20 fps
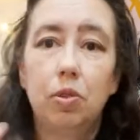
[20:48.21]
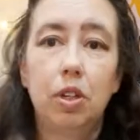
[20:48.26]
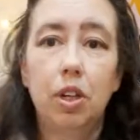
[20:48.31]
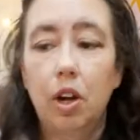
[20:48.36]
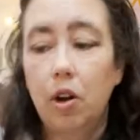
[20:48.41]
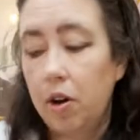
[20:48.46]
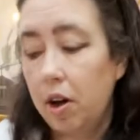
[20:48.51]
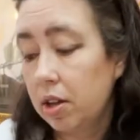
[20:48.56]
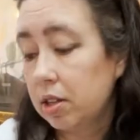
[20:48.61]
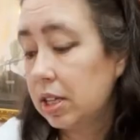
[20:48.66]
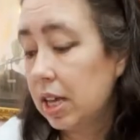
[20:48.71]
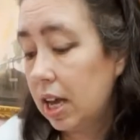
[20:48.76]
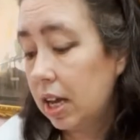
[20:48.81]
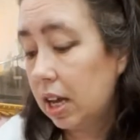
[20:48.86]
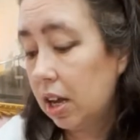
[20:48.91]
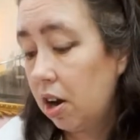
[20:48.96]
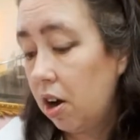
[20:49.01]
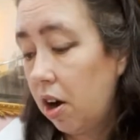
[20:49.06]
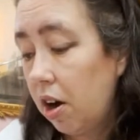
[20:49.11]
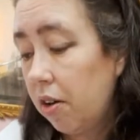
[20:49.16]
you know, I'll take
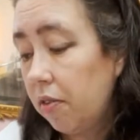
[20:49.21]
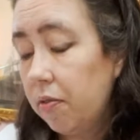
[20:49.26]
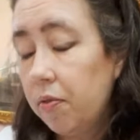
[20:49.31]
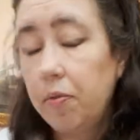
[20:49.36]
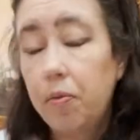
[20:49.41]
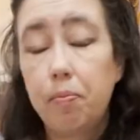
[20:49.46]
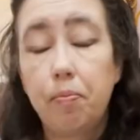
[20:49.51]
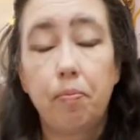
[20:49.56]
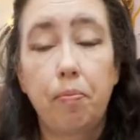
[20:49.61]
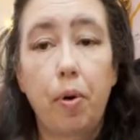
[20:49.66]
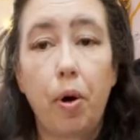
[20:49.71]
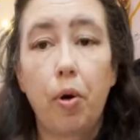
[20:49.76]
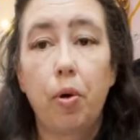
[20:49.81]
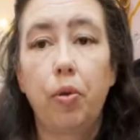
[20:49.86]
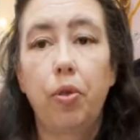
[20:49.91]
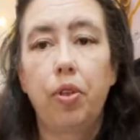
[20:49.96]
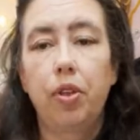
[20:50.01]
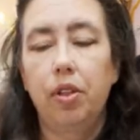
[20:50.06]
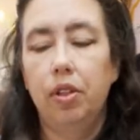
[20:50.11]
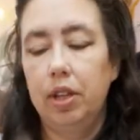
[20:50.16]
it off
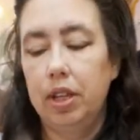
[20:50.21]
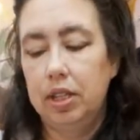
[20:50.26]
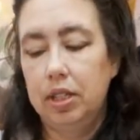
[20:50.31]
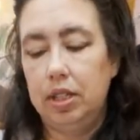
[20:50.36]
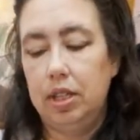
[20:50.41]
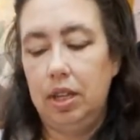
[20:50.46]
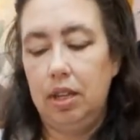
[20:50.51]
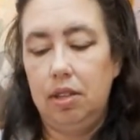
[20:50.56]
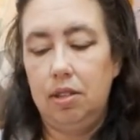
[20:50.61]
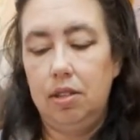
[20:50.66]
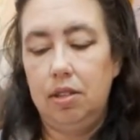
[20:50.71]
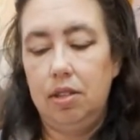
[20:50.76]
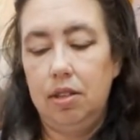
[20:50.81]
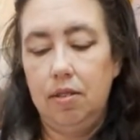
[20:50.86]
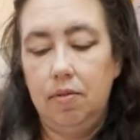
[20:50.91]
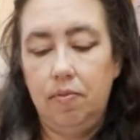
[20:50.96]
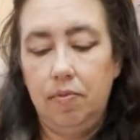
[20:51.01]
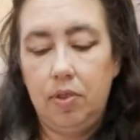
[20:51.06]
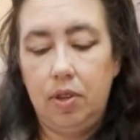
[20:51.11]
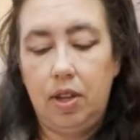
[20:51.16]
both listings.
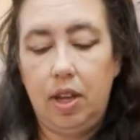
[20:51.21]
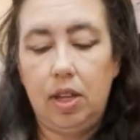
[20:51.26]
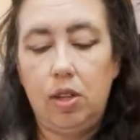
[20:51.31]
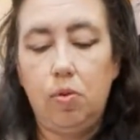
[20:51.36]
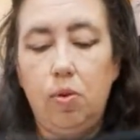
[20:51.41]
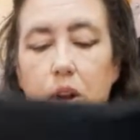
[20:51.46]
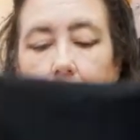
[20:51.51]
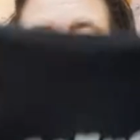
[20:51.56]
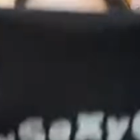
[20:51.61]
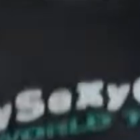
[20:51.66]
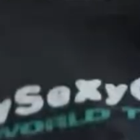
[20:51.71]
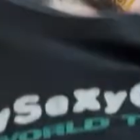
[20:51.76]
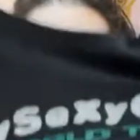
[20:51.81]
So that's what I do